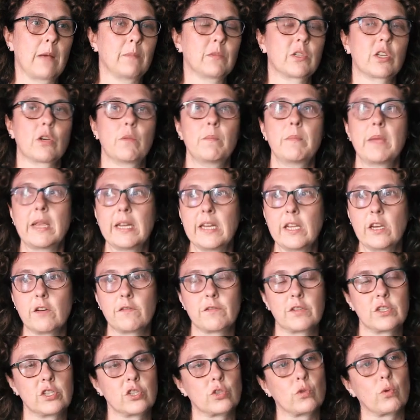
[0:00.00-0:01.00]
So many
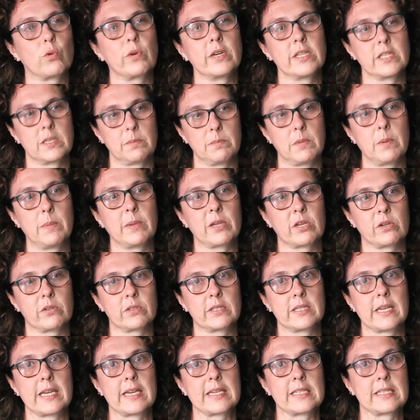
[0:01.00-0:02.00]
of the stories in biblical
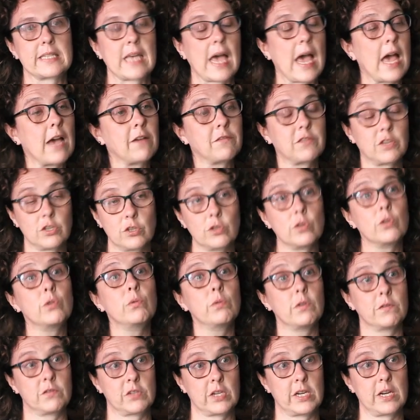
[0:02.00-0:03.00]
texts have to do
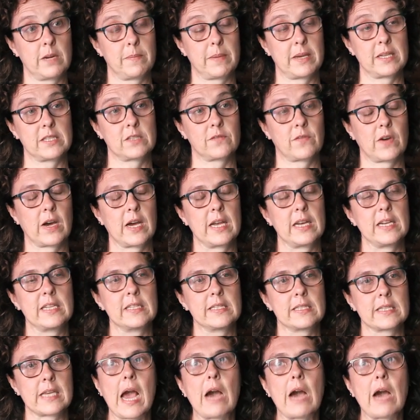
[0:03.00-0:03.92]
with gender-based violence.